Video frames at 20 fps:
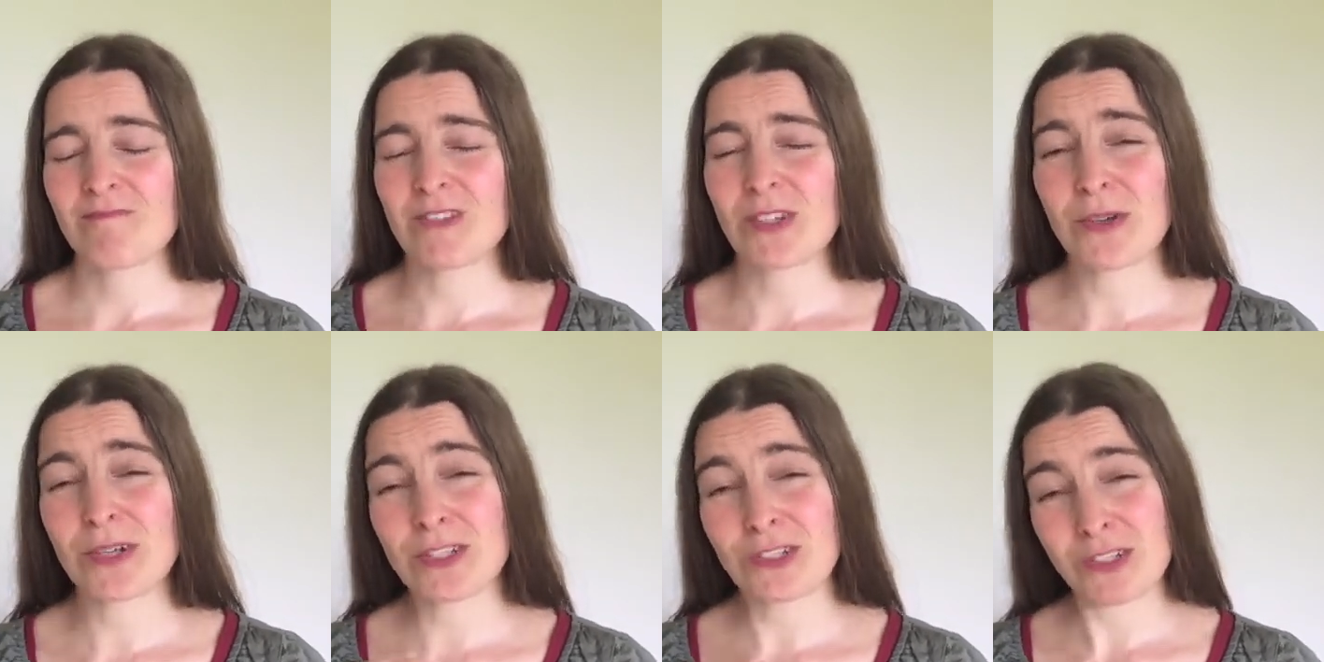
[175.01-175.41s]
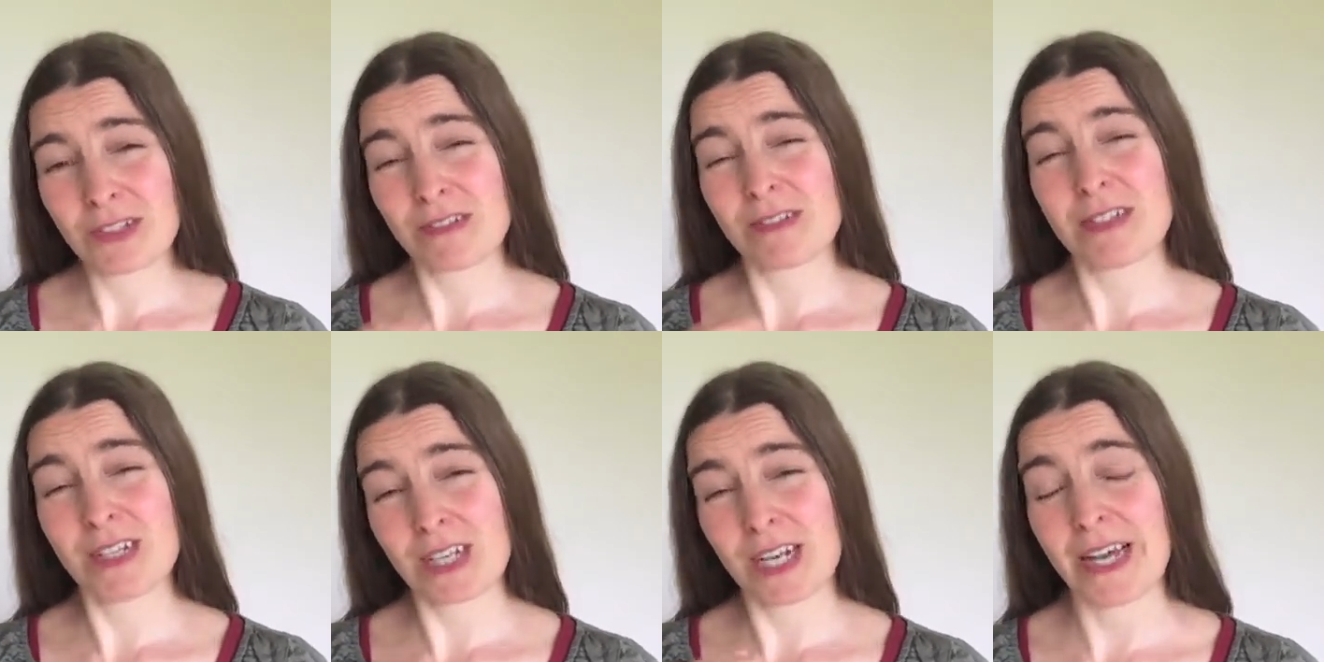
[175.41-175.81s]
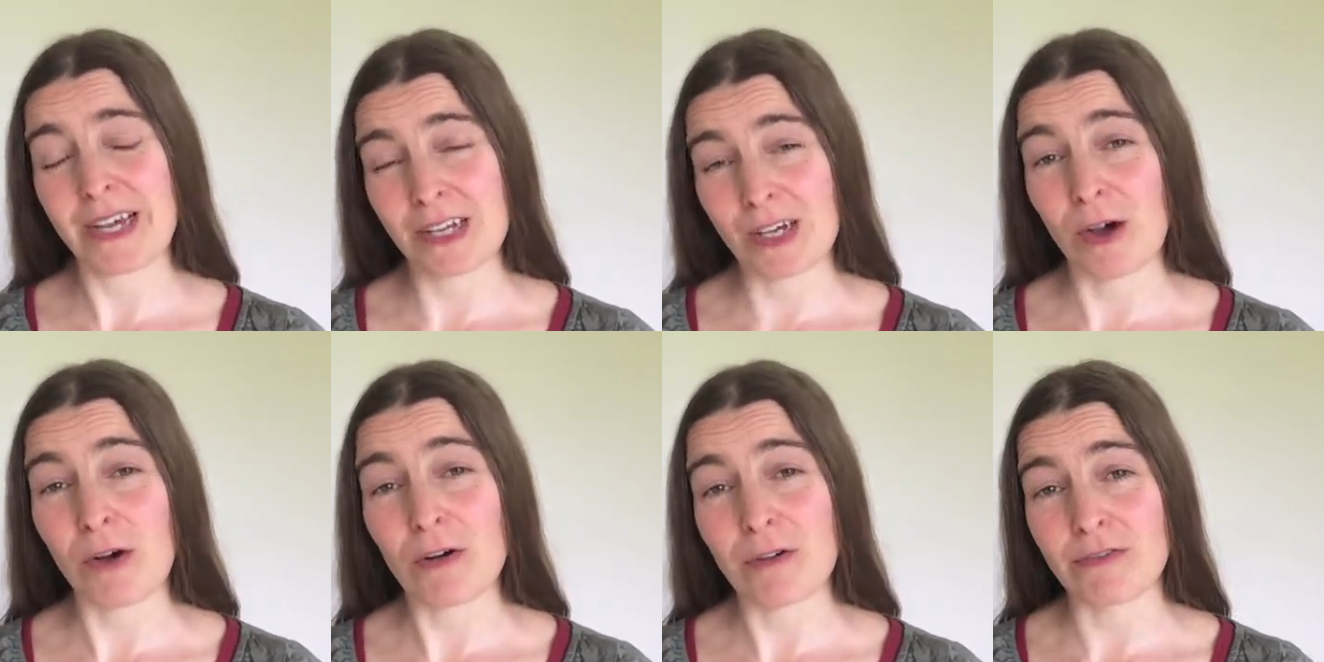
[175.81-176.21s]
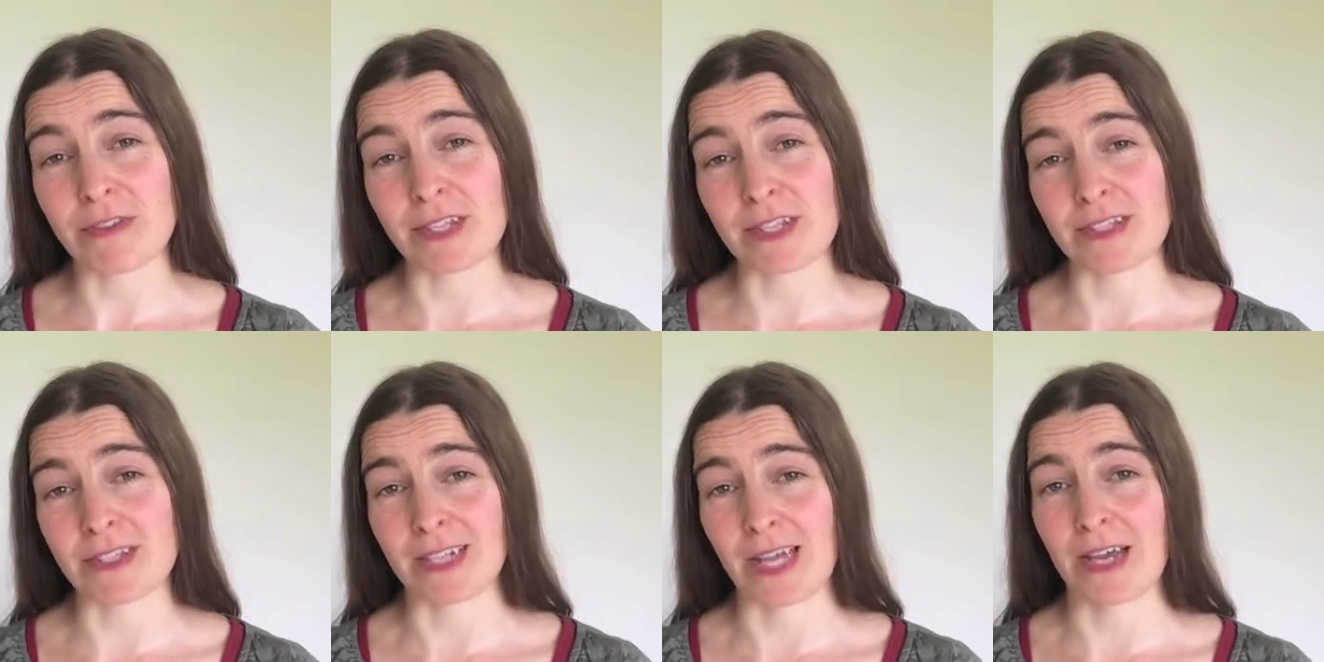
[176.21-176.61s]
So I choose to let go of
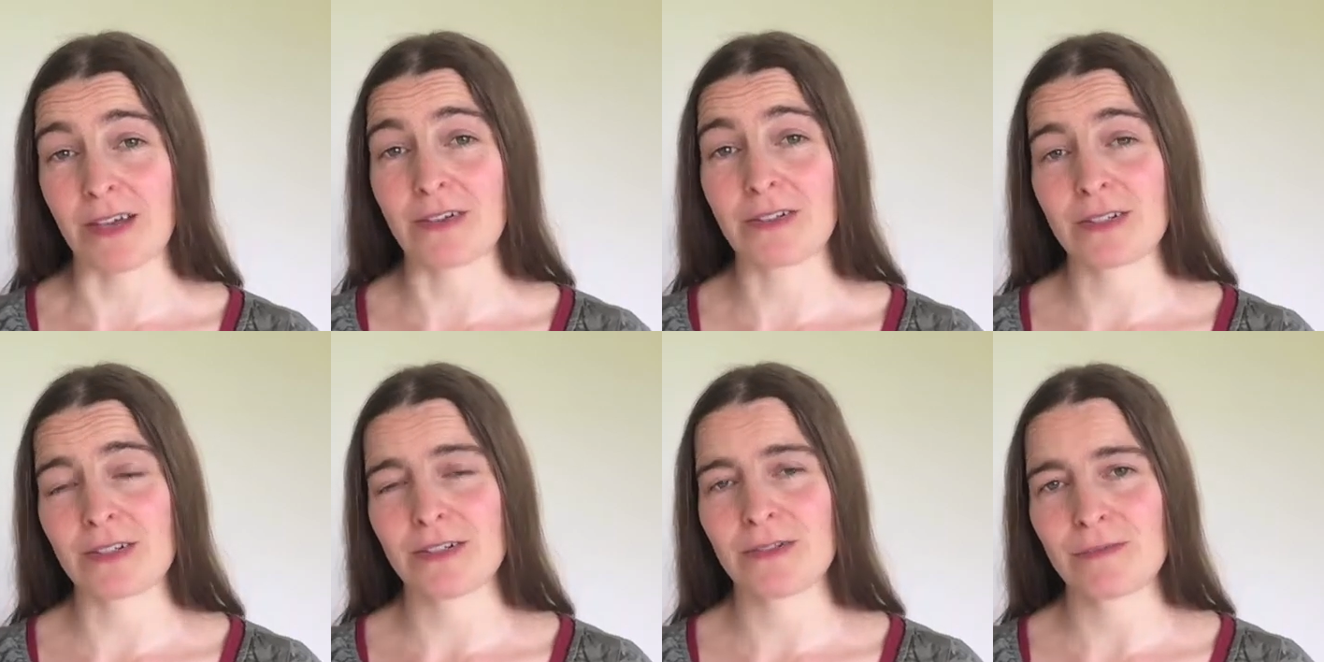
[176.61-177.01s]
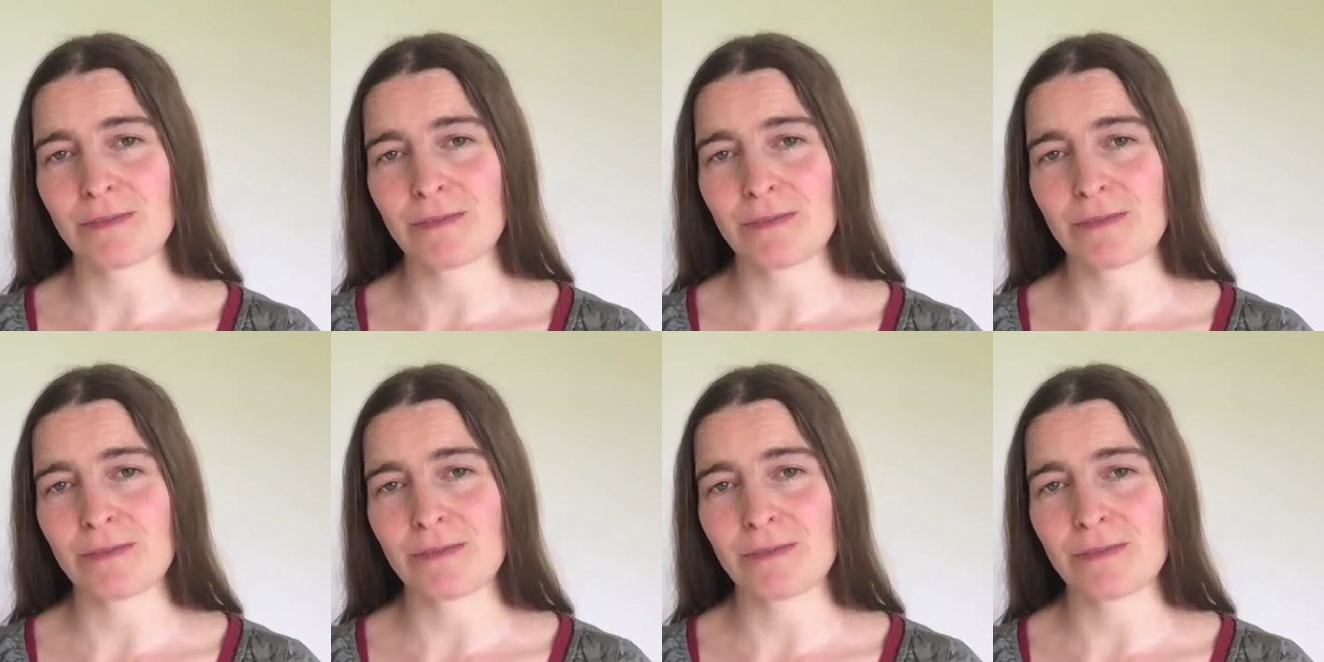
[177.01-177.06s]
this doubt.